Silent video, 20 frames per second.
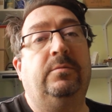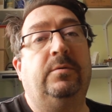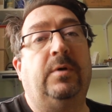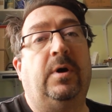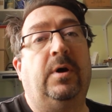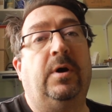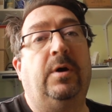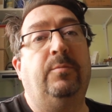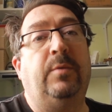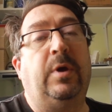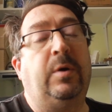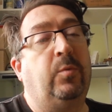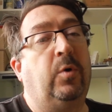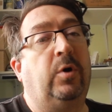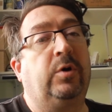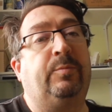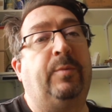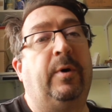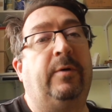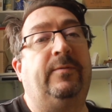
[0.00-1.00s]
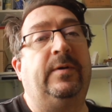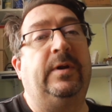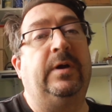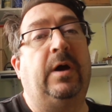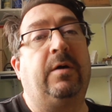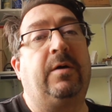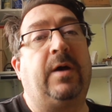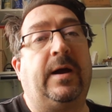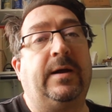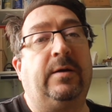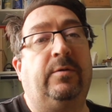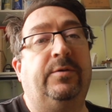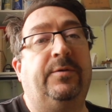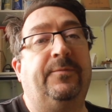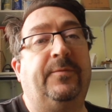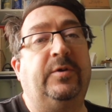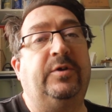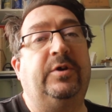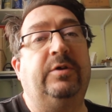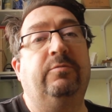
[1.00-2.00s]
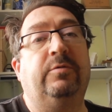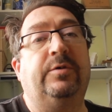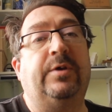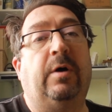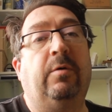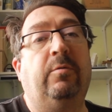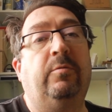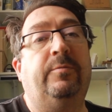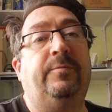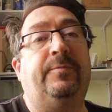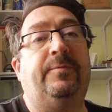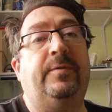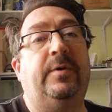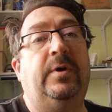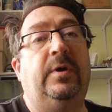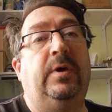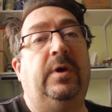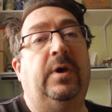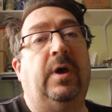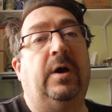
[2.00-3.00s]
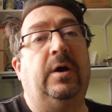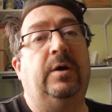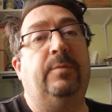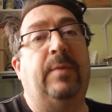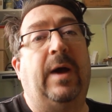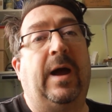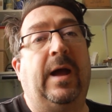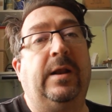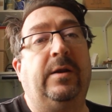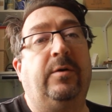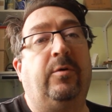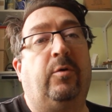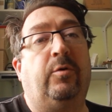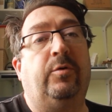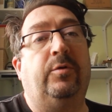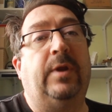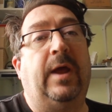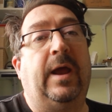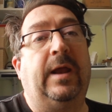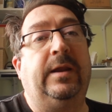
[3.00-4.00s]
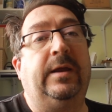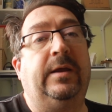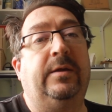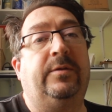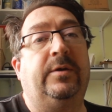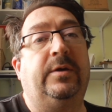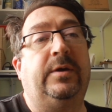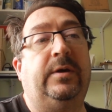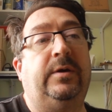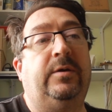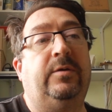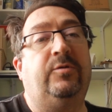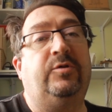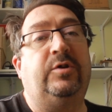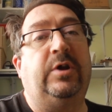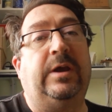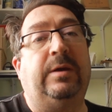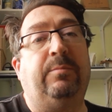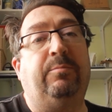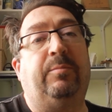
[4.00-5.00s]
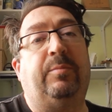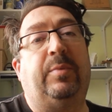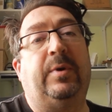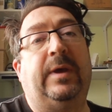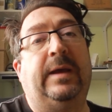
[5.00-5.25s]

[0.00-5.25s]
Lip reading: It works perfectly okay on DaVinci Resolve and on any of the cheap,